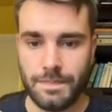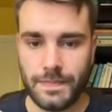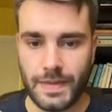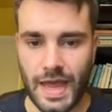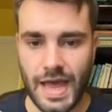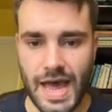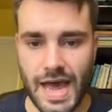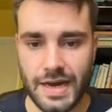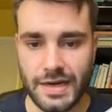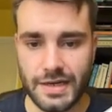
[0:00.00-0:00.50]

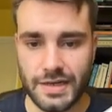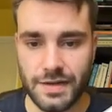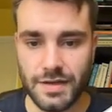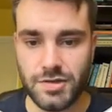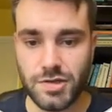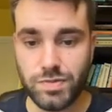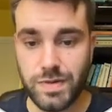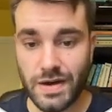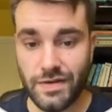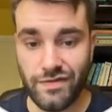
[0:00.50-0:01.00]
And this
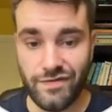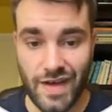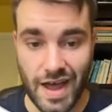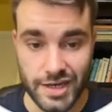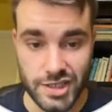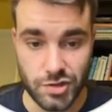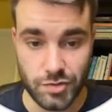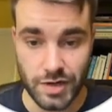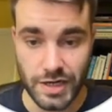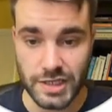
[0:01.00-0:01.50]
is when
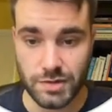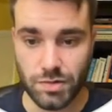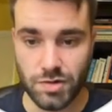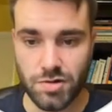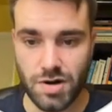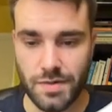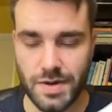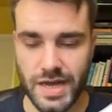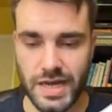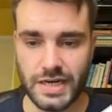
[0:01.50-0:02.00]
factories were
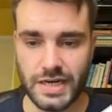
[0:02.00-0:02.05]
growing and